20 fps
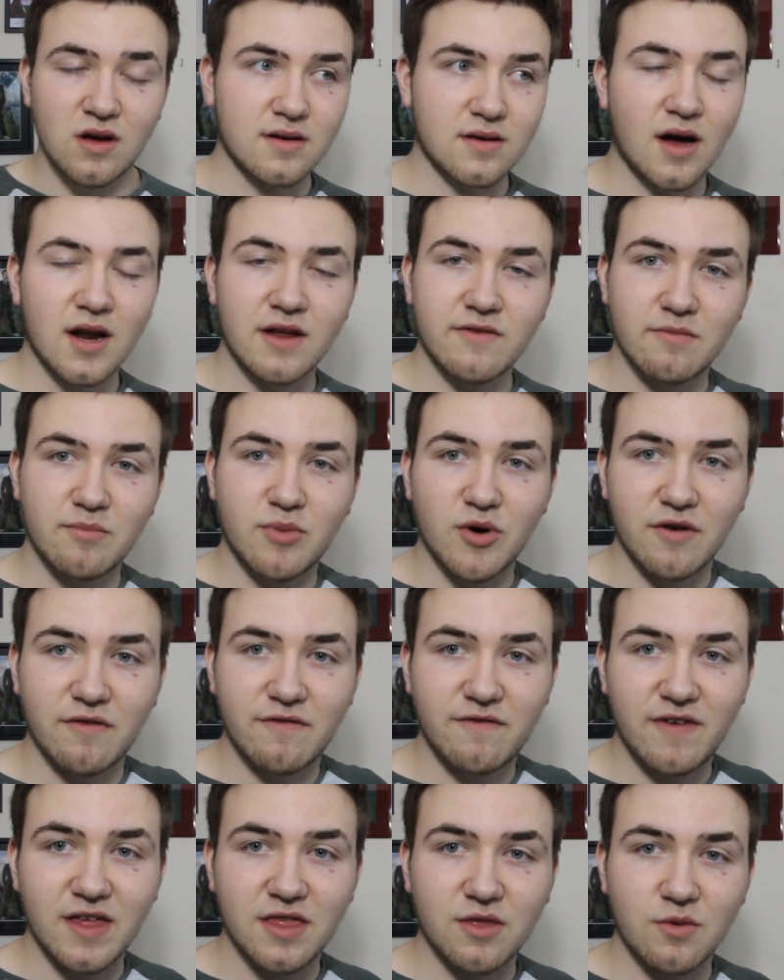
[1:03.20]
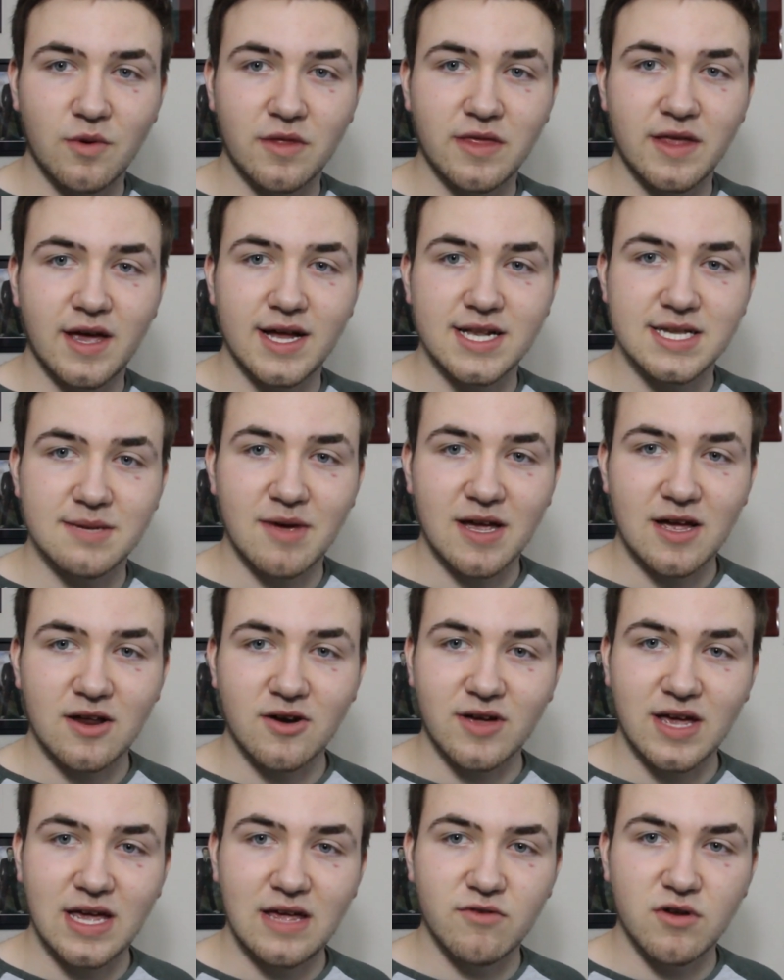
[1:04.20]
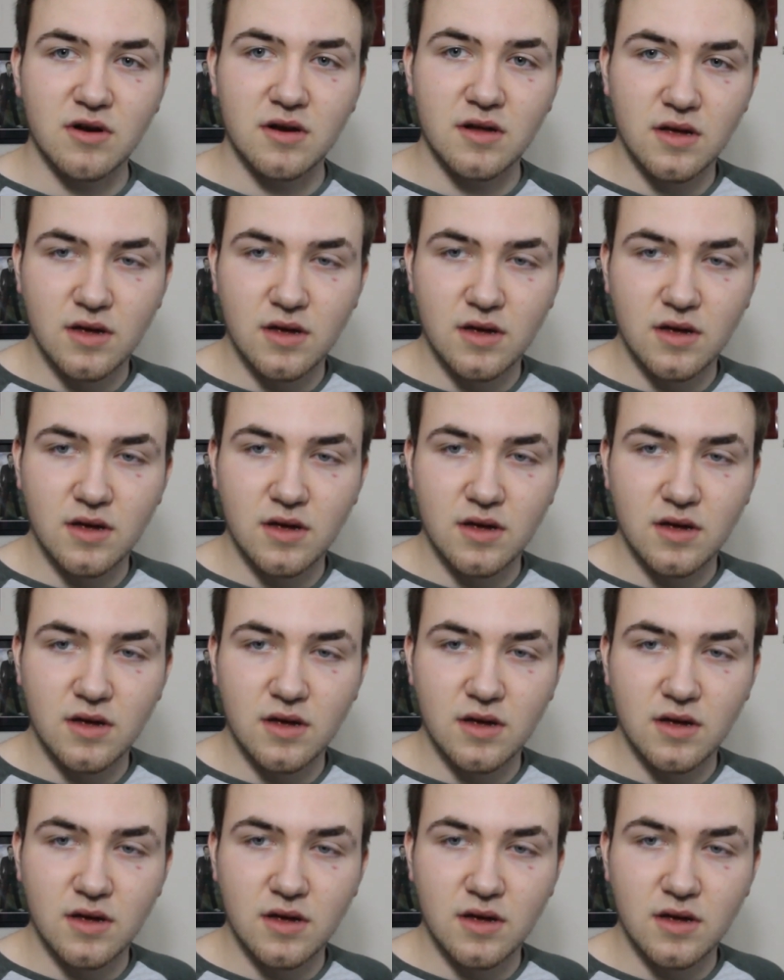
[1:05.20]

Can't even put a fifth one there to make it look even.